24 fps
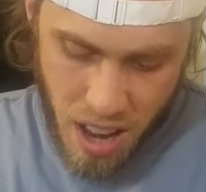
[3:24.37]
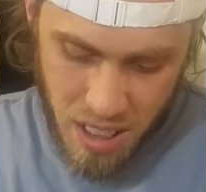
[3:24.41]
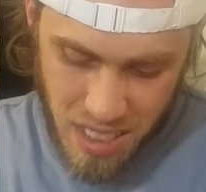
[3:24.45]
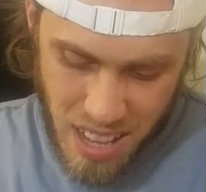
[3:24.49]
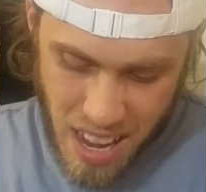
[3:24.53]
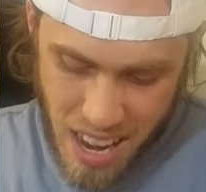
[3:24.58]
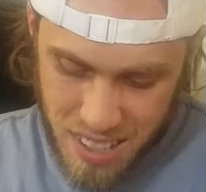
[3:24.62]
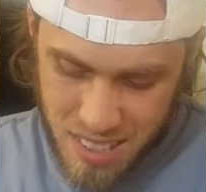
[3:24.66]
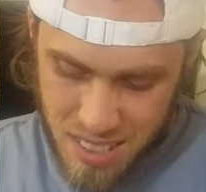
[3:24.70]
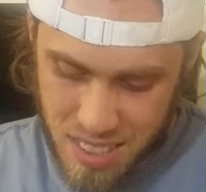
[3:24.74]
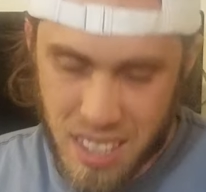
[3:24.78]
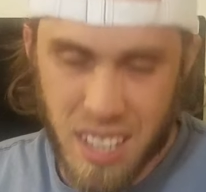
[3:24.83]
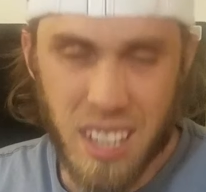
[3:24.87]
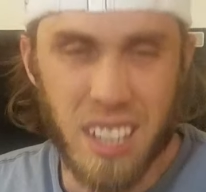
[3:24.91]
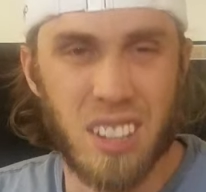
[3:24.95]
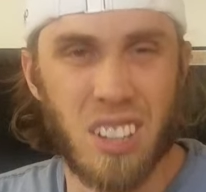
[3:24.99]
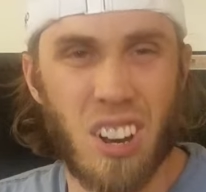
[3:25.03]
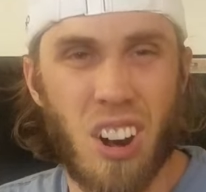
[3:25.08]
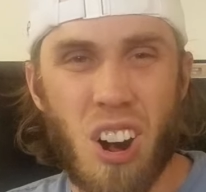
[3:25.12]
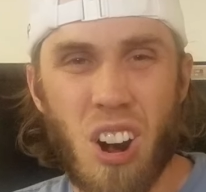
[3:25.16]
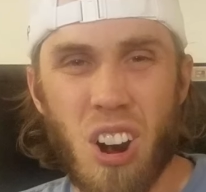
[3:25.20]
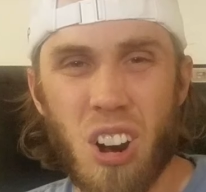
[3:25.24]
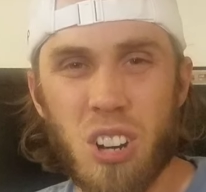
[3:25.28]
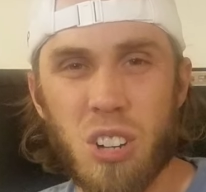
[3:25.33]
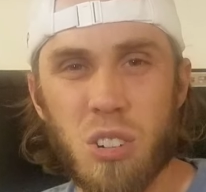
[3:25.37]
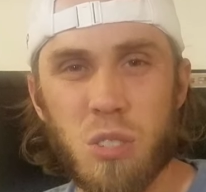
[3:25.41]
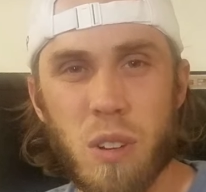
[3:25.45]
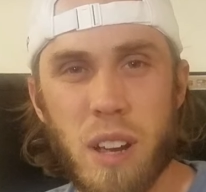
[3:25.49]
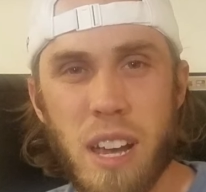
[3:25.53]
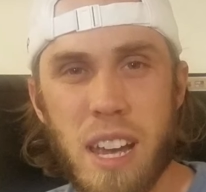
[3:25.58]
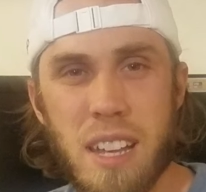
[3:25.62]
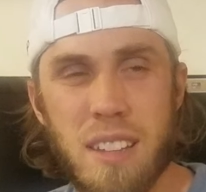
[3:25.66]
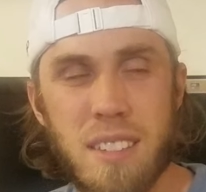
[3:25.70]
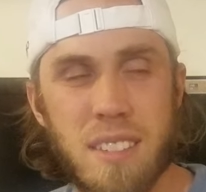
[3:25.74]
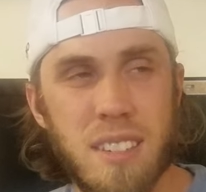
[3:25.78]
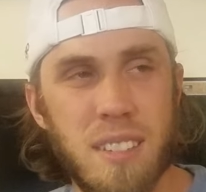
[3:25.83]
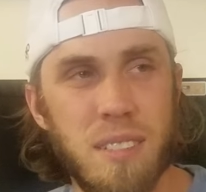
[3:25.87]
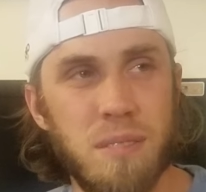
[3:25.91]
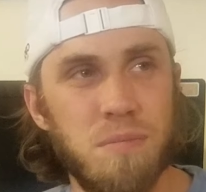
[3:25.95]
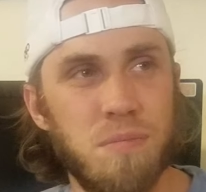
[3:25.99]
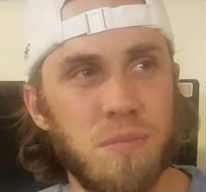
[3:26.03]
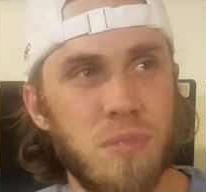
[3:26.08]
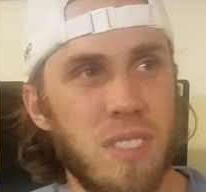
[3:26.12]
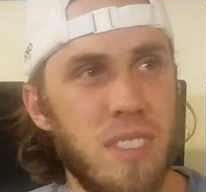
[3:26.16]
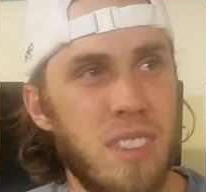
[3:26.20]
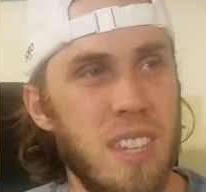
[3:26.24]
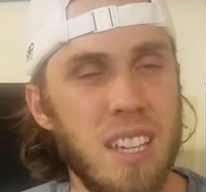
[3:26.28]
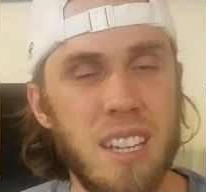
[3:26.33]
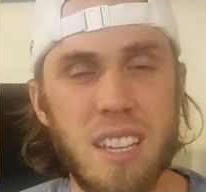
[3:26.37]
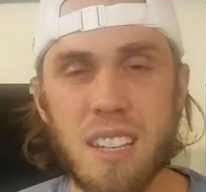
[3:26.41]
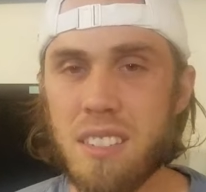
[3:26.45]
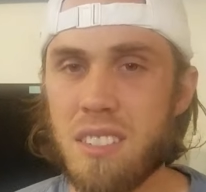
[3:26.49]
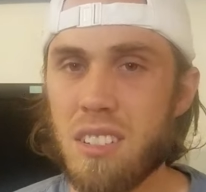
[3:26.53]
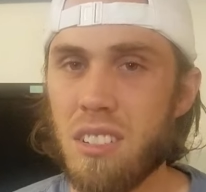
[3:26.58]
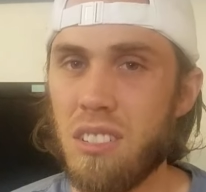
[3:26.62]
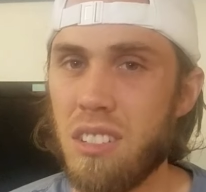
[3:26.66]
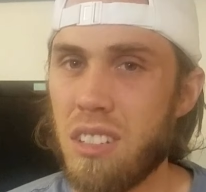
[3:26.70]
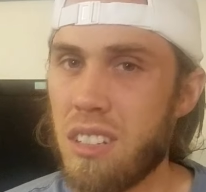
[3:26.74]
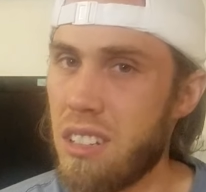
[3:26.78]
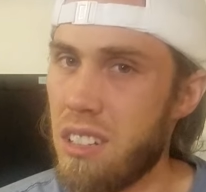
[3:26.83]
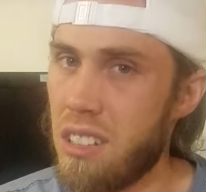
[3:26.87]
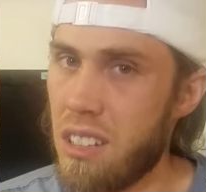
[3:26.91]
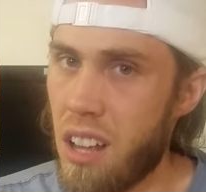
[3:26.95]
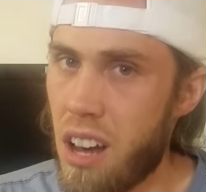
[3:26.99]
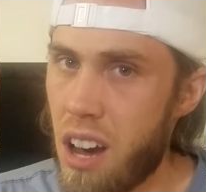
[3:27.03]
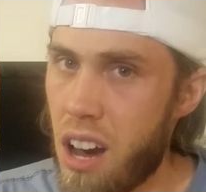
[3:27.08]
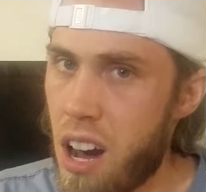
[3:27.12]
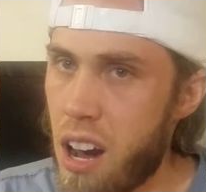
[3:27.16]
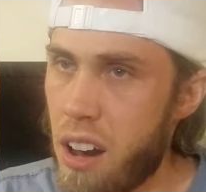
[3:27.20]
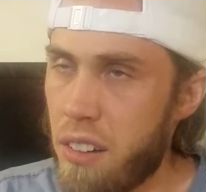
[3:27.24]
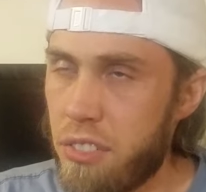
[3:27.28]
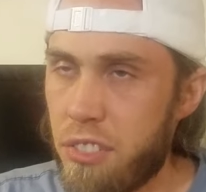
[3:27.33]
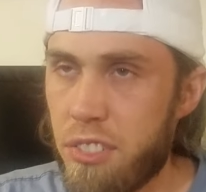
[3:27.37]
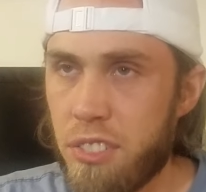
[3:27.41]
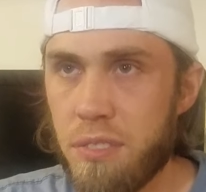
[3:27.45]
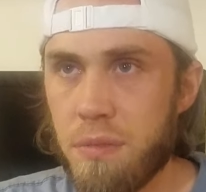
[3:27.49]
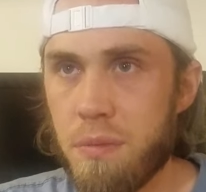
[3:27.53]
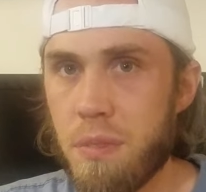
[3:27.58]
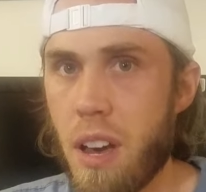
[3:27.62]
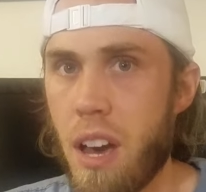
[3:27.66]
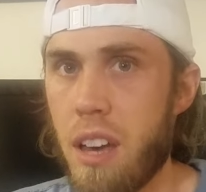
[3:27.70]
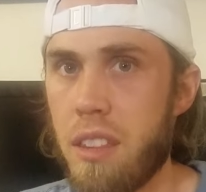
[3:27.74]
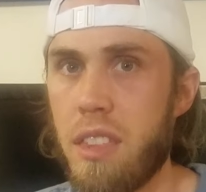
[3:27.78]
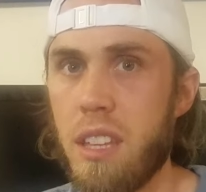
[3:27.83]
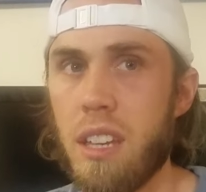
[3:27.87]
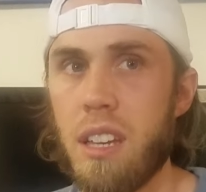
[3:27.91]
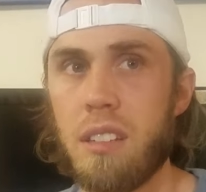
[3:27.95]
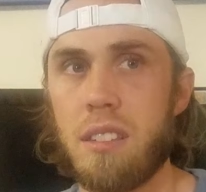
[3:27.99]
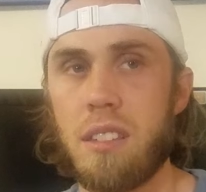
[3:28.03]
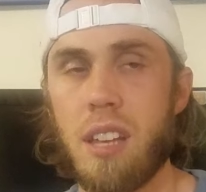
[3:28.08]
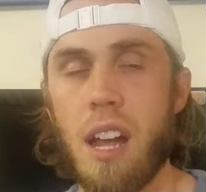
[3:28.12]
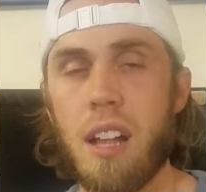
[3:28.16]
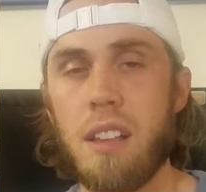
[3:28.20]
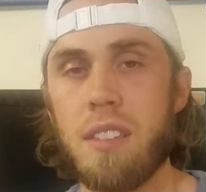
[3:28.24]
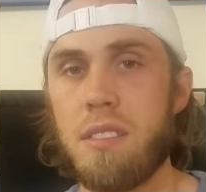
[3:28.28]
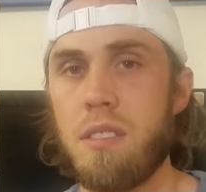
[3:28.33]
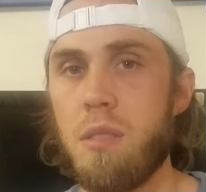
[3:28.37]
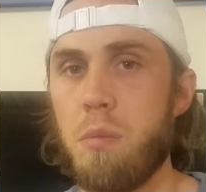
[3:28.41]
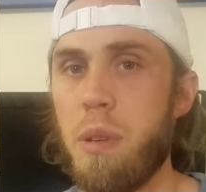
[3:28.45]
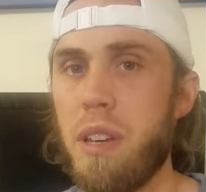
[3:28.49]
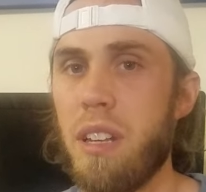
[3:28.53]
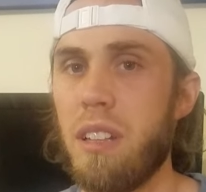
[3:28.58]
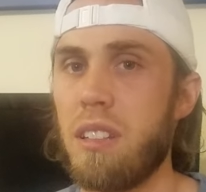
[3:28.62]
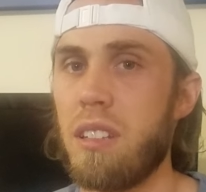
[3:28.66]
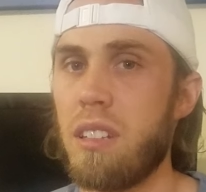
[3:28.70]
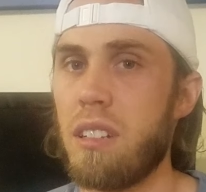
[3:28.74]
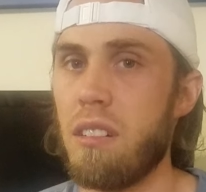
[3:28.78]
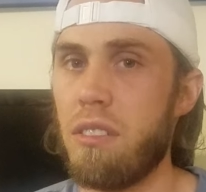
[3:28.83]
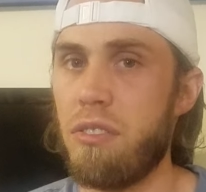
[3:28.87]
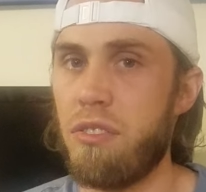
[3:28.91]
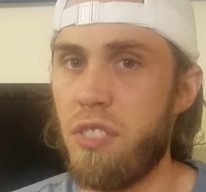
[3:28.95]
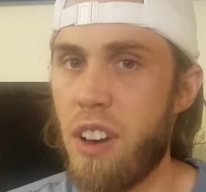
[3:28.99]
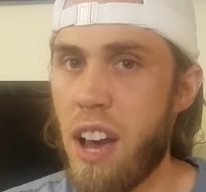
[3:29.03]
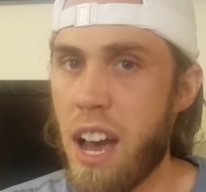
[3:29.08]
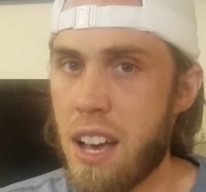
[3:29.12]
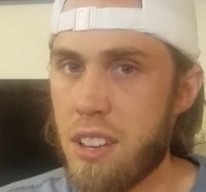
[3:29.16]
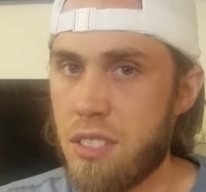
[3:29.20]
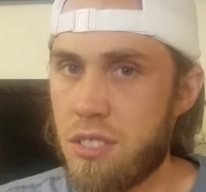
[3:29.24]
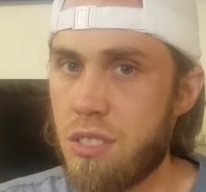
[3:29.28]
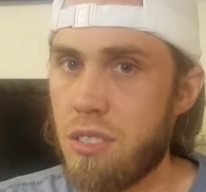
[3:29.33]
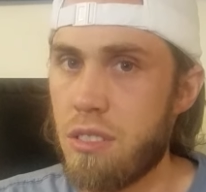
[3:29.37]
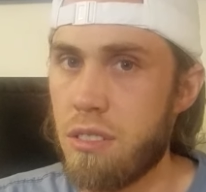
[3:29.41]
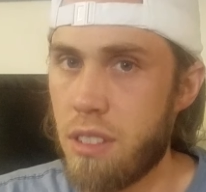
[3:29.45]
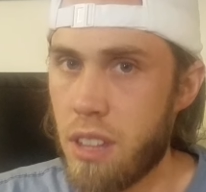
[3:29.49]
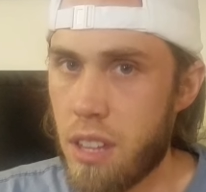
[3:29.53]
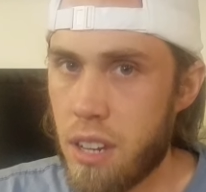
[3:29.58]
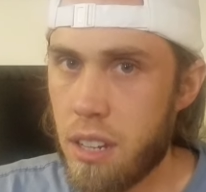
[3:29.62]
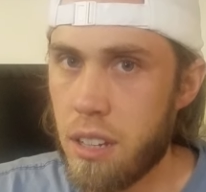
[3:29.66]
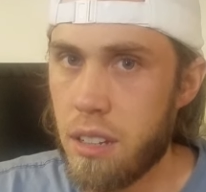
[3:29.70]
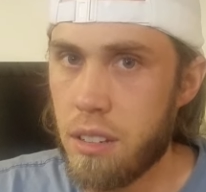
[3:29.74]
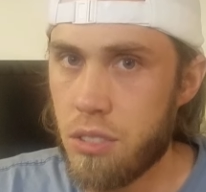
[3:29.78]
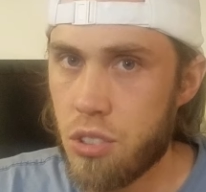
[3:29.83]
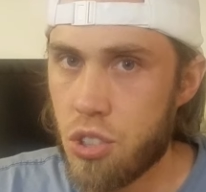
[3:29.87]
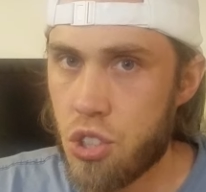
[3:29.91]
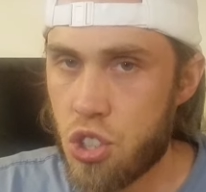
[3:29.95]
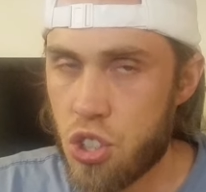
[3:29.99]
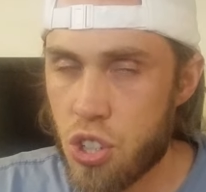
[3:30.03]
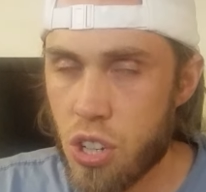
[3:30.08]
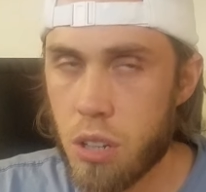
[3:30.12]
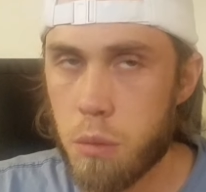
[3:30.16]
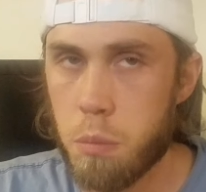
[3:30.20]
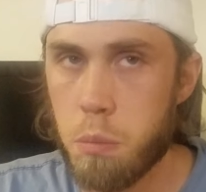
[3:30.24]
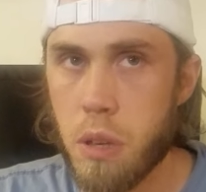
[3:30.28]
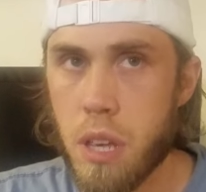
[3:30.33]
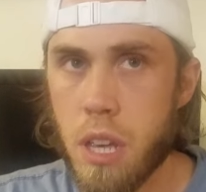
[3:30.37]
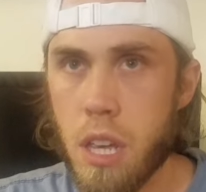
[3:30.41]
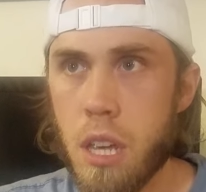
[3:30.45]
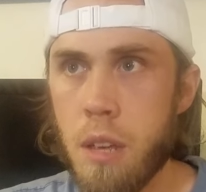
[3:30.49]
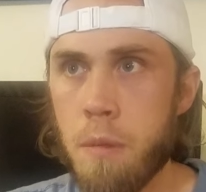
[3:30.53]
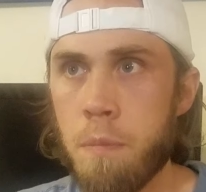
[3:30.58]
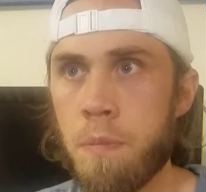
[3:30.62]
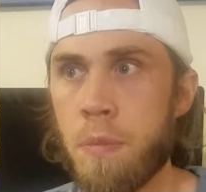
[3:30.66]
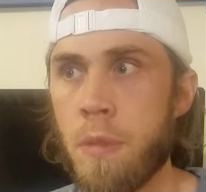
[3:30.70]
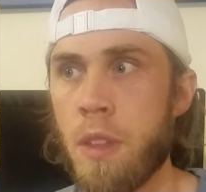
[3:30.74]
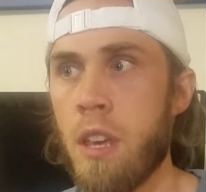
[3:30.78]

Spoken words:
last thing, the heart rate. I think it's a little off. I think it tends to be a little faster than it should be.